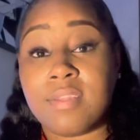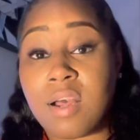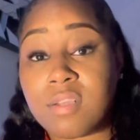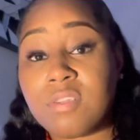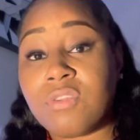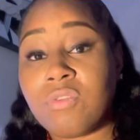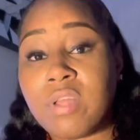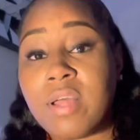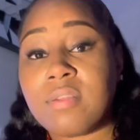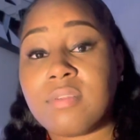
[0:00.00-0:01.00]
not to do
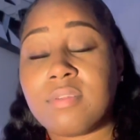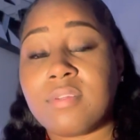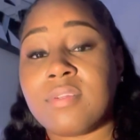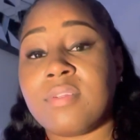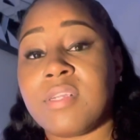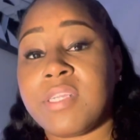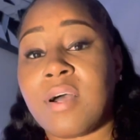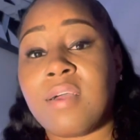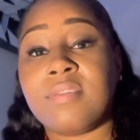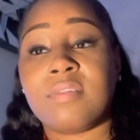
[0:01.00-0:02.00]
that, to
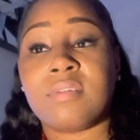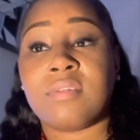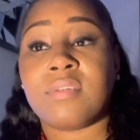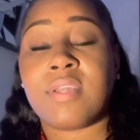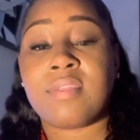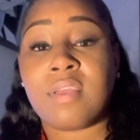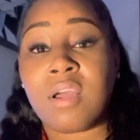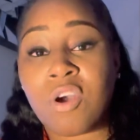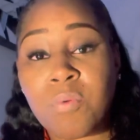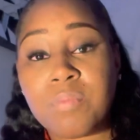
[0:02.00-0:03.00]
decide to get the
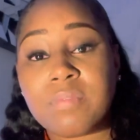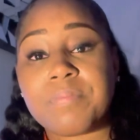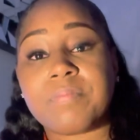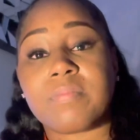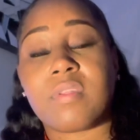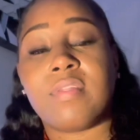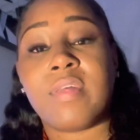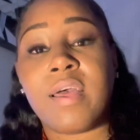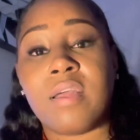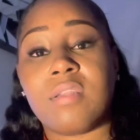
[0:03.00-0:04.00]
help
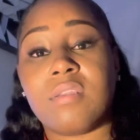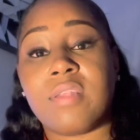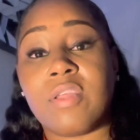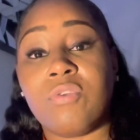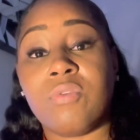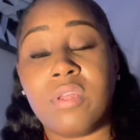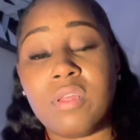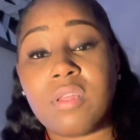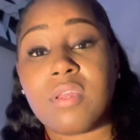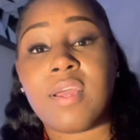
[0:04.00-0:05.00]
that you
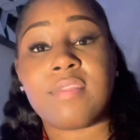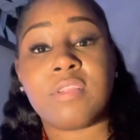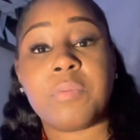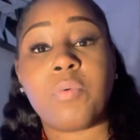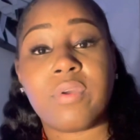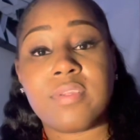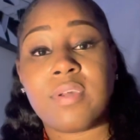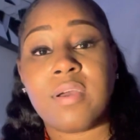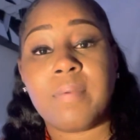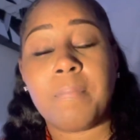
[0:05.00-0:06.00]
need at this point in
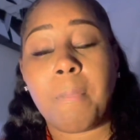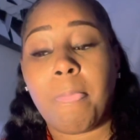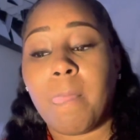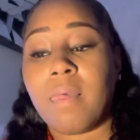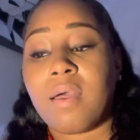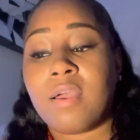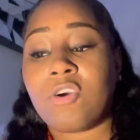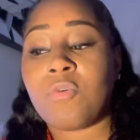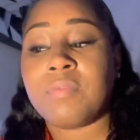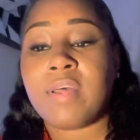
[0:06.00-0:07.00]
time. I
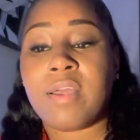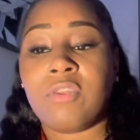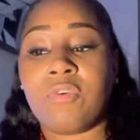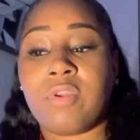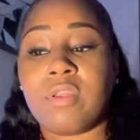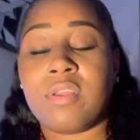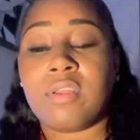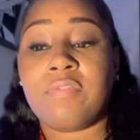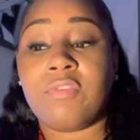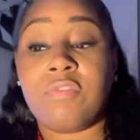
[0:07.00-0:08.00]
hope that
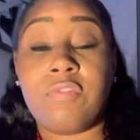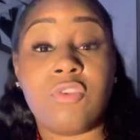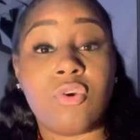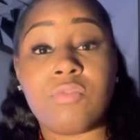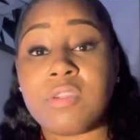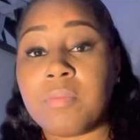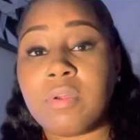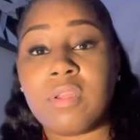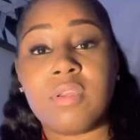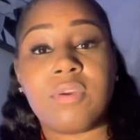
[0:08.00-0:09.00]
if you know
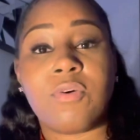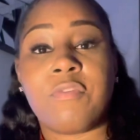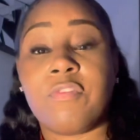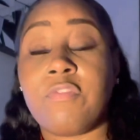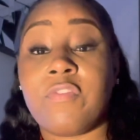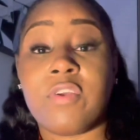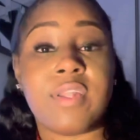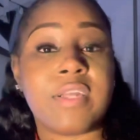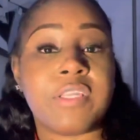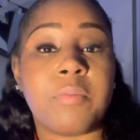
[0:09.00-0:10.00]
somebody, or if you feel
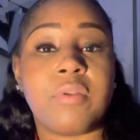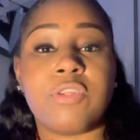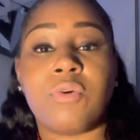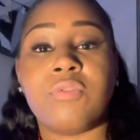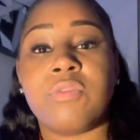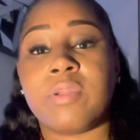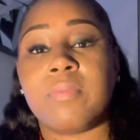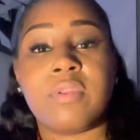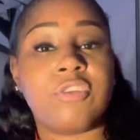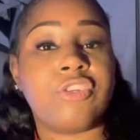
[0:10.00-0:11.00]
like somebody's going through
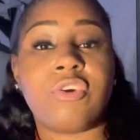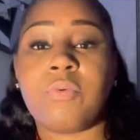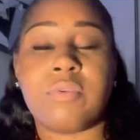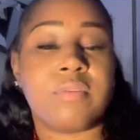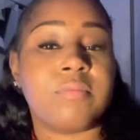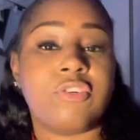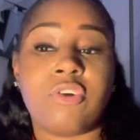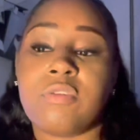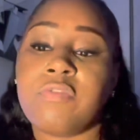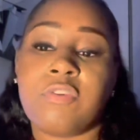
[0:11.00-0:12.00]
something, share it with them.
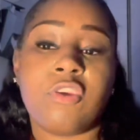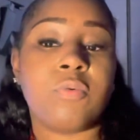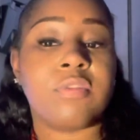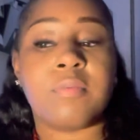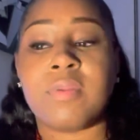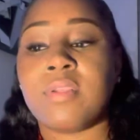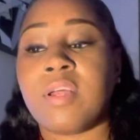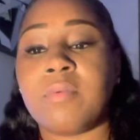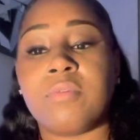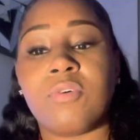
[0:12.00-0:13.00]
Share this video with them and
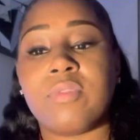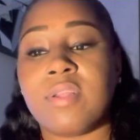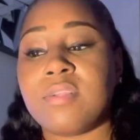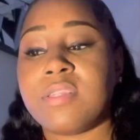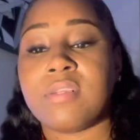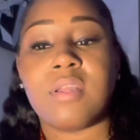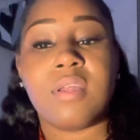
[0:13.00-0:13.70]
let them know that, listen,